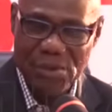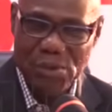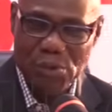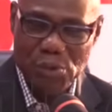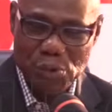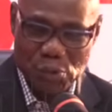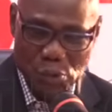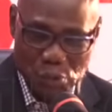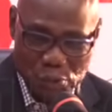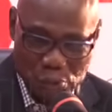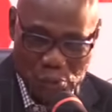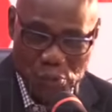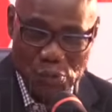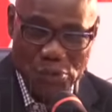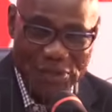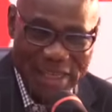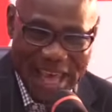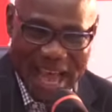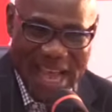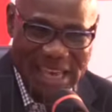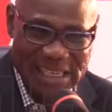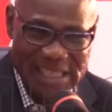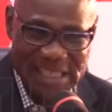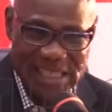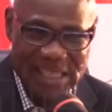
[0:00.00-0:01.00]
to do
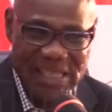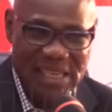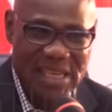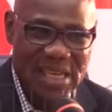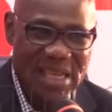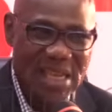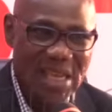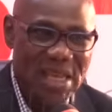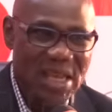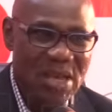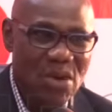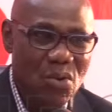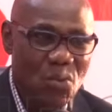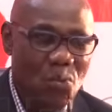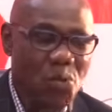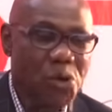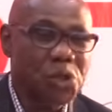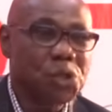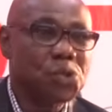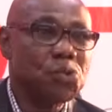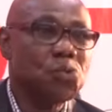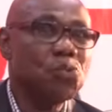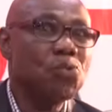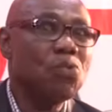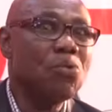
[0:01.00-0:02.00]
that,
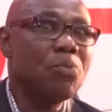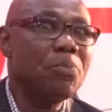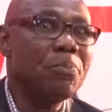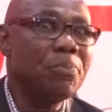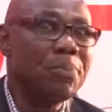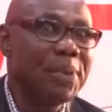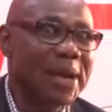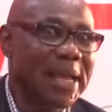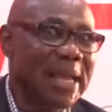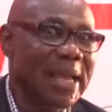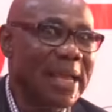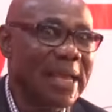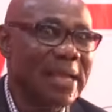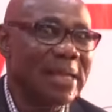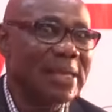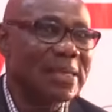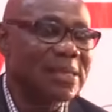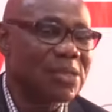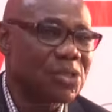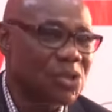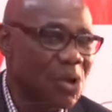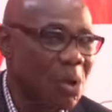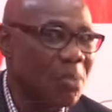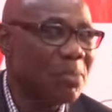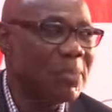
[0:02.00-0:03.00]
which will bring
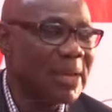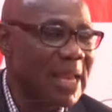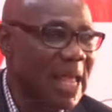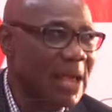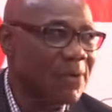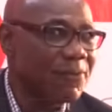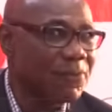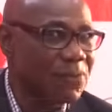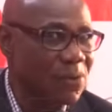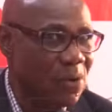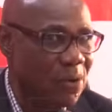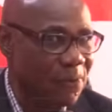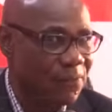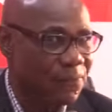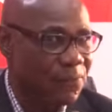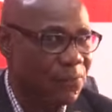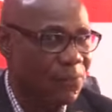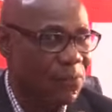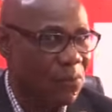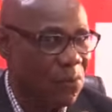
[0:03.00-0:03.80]
some level of